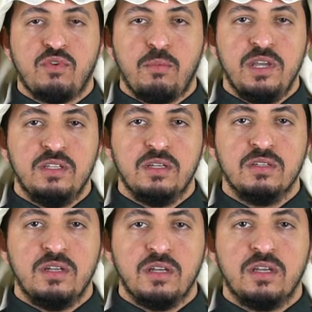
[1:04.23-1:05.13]
from
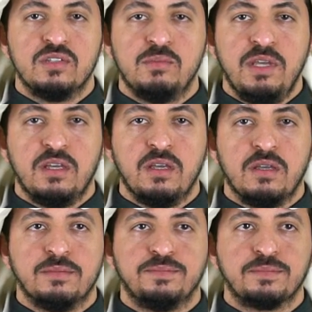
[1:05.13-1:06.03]
eating, drinking,
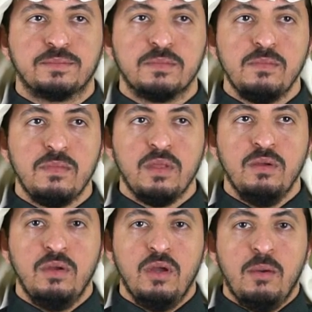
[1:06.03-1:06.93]
speaking.
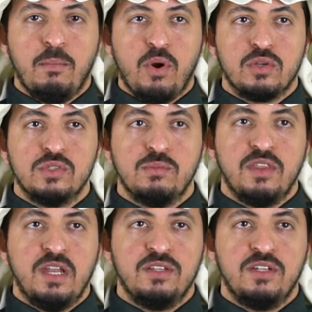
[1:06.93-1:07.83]
Bruxism
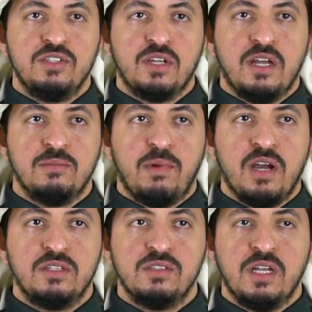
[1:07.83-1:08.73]
in the literature and
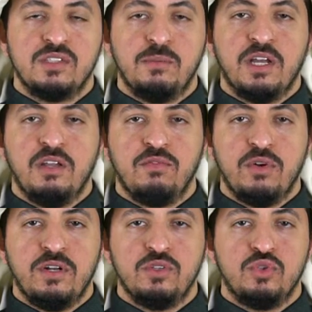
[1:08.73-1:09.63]
practice has typically
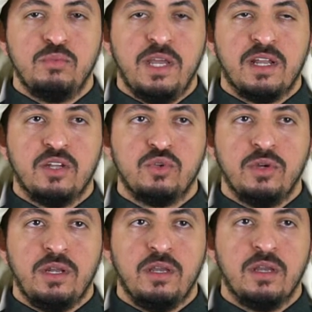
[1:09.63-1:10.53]
fallen in two main
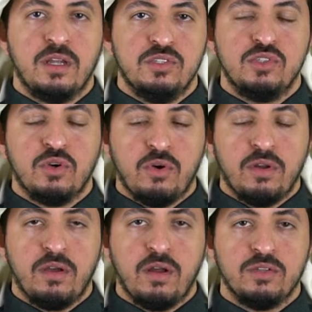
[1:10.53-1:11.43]
categories, clenching or
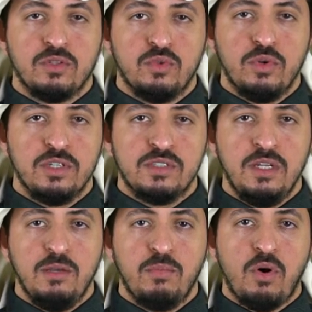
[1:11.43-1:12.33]
grinding during
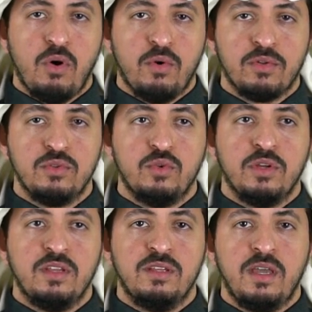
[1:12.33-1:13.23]
sleep or
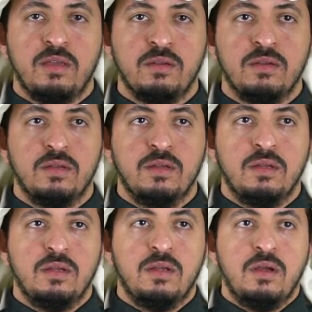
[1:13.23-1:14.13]
during the day.
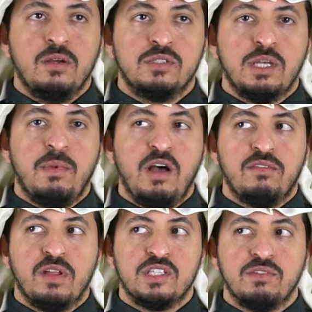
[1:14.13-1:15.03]
Some
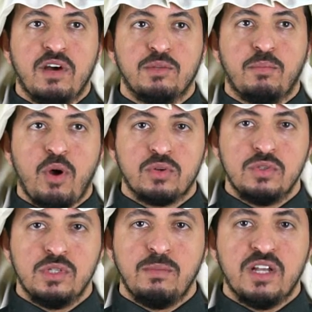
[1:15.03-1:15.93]
have classified
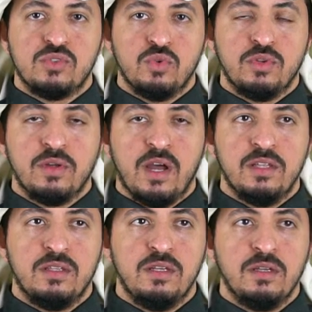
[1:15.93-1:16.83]
bruxism as tooth
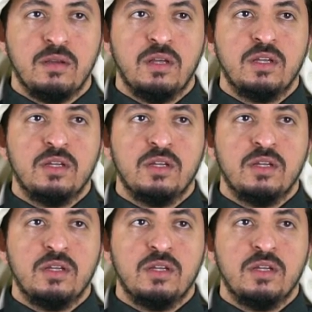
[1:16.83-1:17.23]
grinding